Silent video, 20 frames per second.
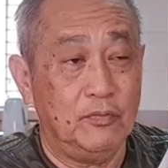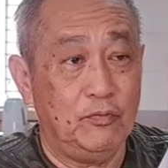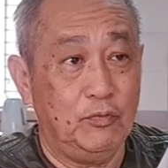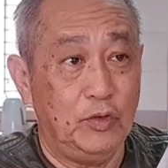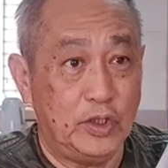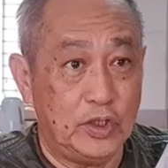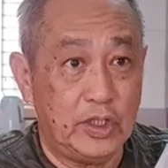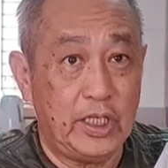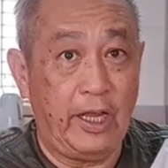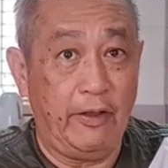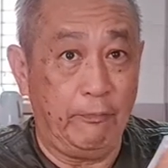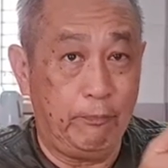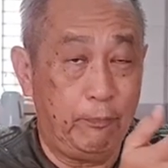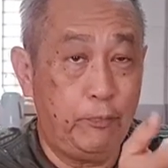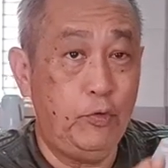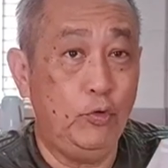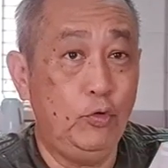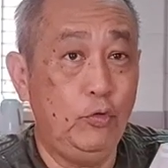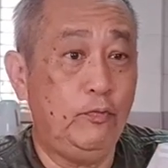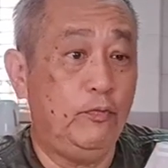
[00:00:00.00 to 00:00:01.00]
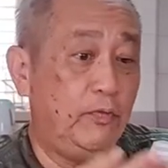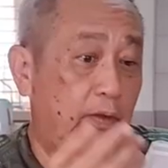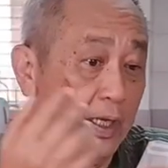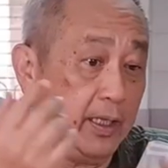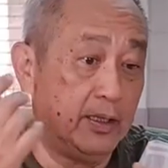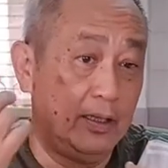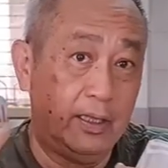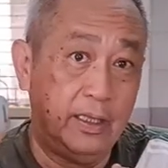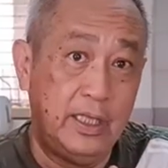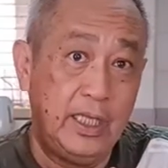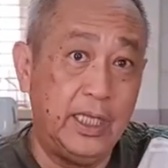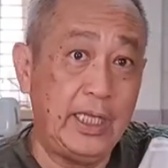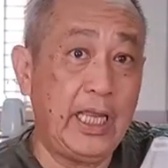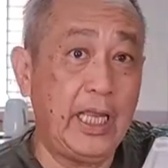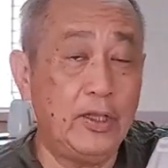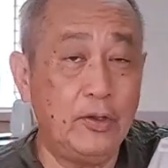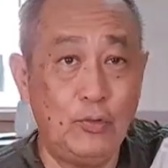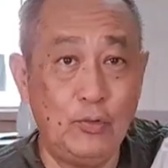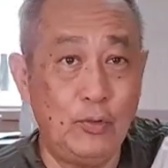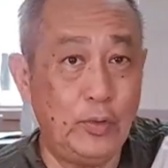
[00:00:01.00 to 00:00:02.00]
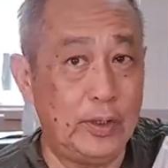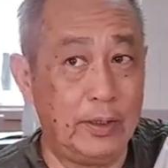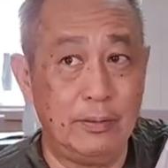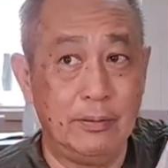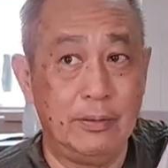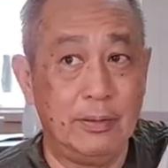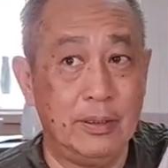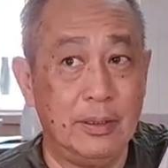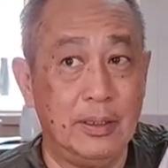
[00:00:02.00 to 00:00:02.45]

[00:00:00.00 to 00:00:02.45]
which have proved that they can do it.